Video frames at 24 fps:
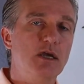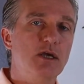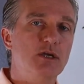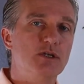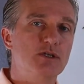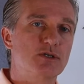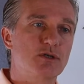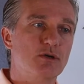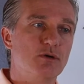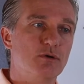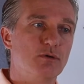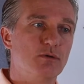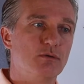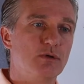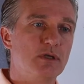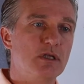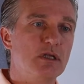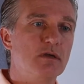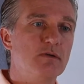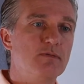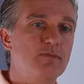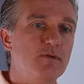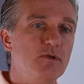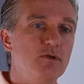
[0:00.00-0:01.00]
So
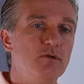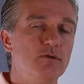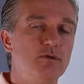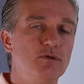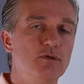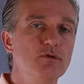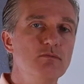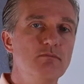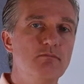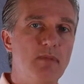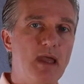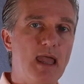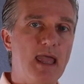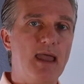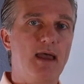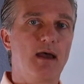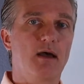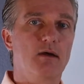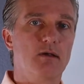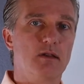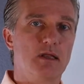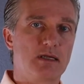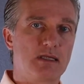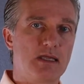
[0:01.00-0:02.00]
if you do
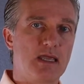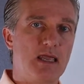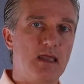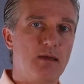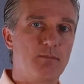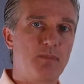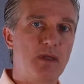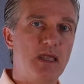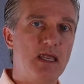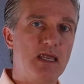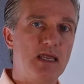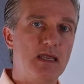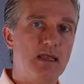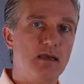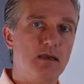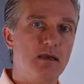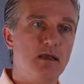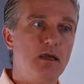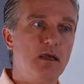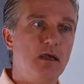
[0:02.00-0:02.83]
mail a campaign